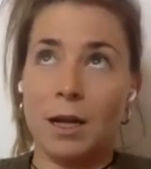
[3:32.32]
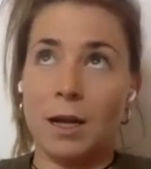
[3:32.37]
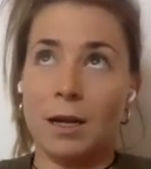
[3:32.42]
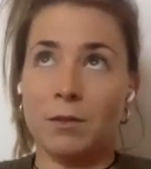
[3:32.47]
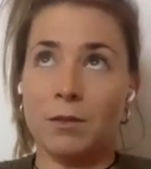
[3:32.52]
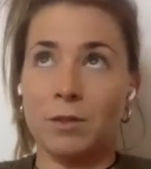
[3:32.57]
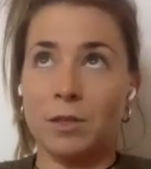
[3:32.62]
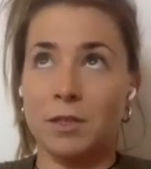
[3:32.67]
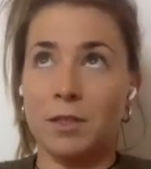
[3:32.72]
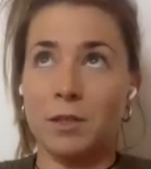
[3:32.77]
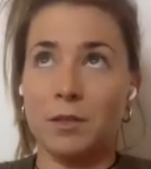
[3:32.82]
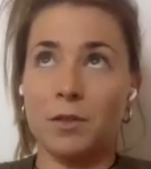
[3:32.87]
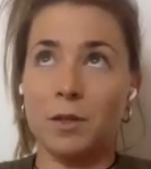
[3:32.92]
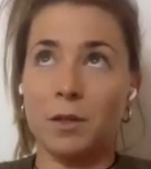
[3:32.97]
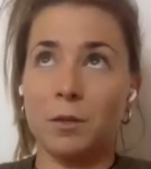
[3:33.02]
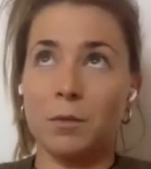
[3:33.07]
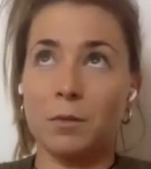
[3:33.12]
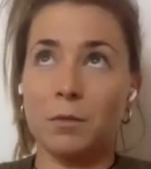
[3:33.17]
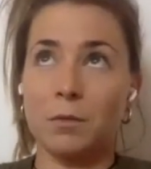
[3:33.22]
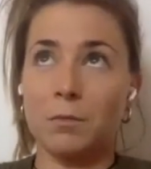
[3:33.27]

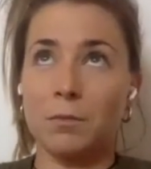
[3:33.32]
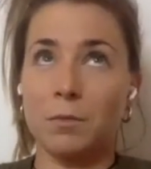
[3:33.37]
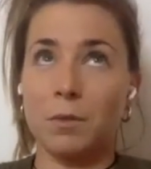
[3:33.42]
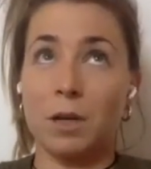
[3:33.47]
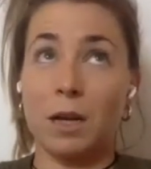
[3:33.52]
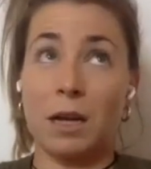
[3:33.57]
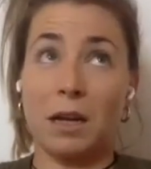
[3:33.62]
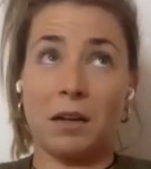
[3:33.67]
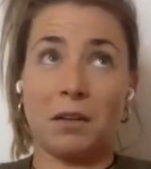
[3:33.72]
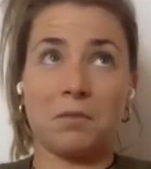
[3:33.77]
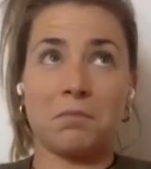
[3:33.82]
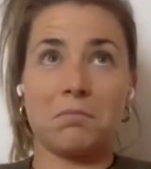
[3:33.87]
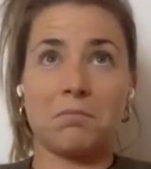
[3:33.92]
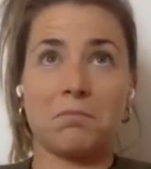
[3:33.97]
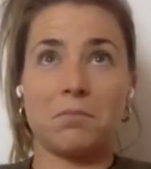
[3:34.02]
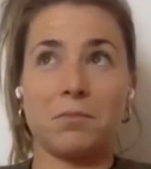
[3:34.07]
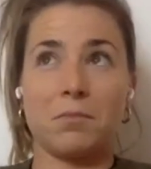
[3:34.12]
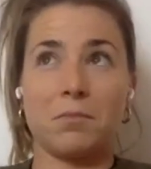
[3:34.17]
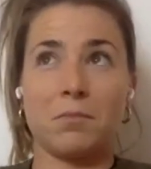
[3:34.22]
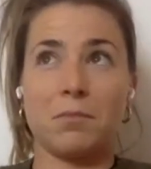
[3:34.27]
receiving like
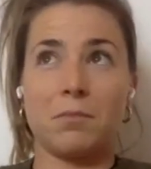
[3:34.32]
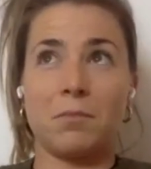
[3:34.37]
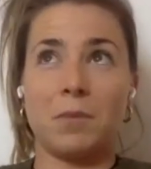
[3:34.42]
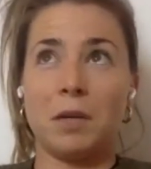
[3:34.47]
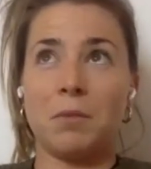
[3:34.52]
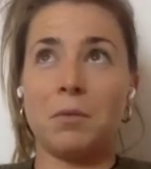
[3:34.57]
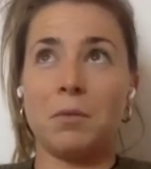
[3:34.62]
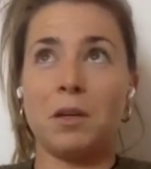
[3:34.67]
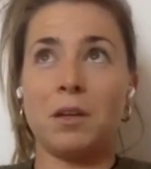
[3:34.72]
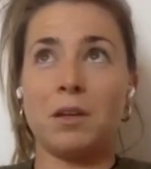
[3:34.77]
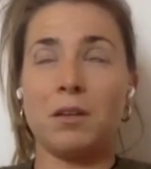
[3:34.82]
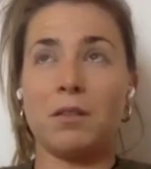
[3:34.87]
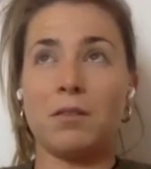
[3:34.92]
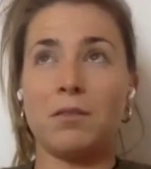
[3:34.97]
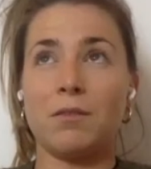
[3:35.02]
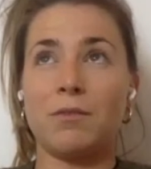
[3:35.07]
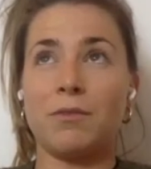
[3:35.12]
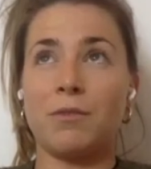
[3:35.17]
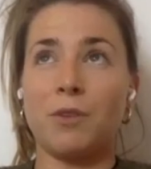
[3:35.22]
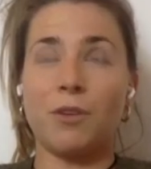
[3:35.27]
maybe
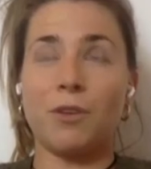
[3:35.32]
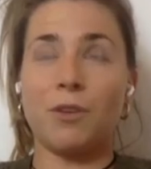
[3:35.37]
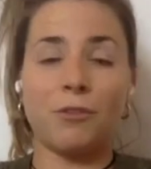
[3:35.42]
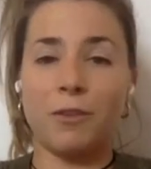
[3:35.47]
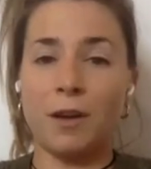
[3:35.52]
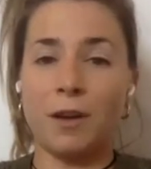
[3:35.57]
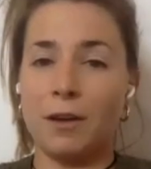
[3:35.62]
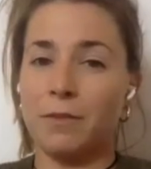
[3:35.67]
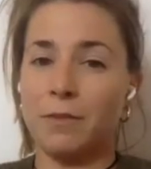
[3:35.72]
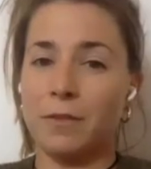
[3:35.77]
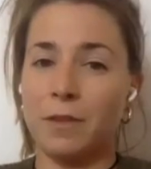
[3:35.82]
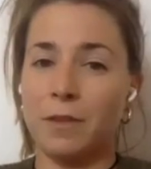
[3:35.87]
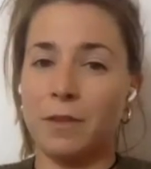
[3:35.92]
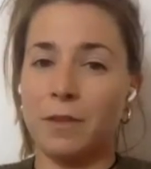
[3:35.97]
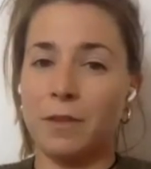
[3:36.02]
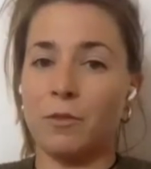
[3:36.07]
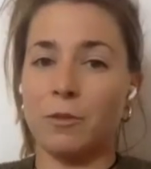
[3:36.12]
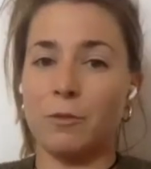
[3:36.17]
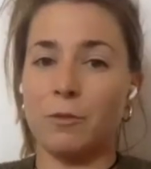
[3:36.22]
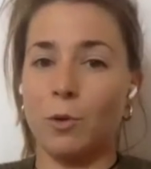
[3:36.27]
4 or 5
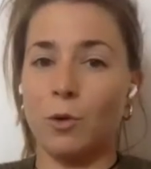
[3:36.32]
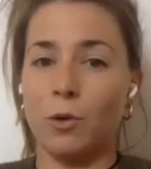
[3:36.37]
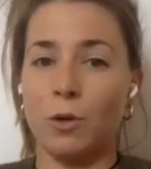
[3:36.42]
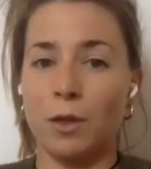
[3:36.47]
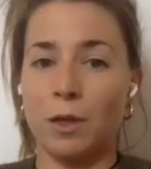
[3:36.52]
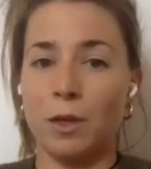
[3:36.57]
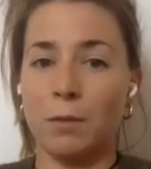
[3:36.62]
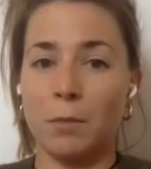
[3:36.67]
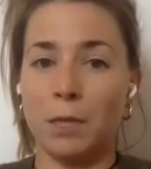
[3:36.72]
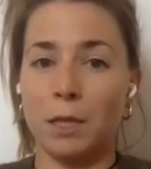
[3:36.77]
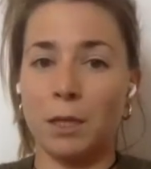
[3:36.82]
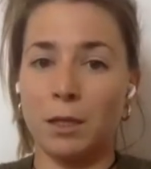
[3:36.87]
times more than me.